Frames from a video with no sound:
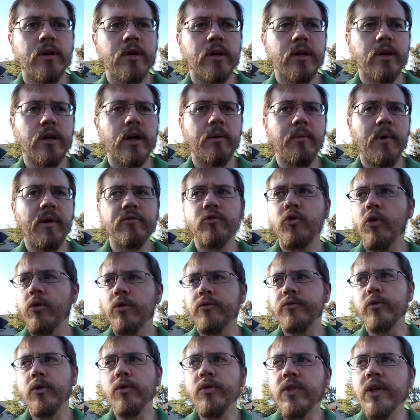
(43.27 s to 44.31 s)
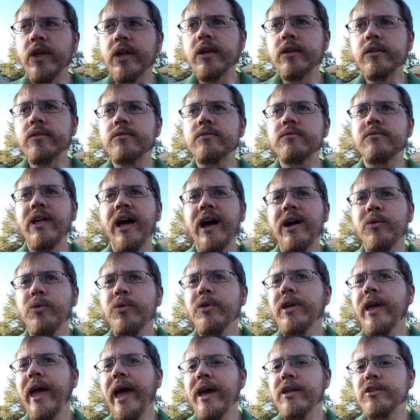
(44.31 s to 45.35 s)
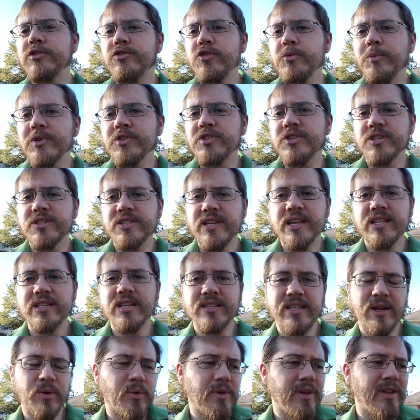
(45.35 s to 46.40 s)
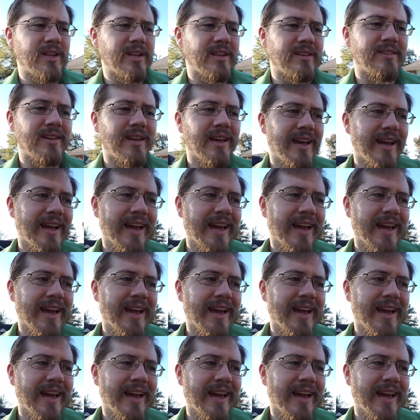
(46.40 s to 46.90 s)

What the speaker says: I've grown a few things, not really had too much success because I really didn't,